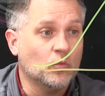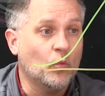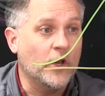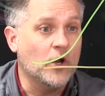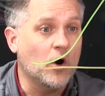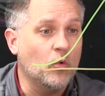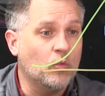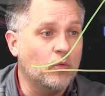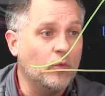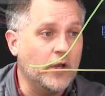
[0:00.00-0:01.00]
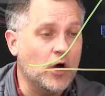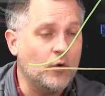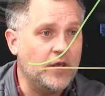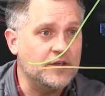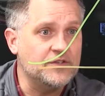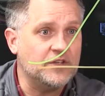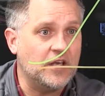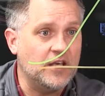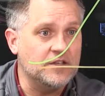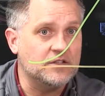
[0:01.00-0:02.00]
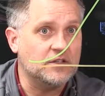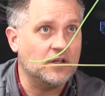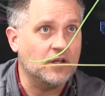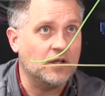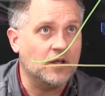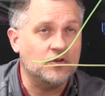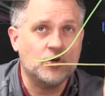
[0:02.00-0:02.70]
we know it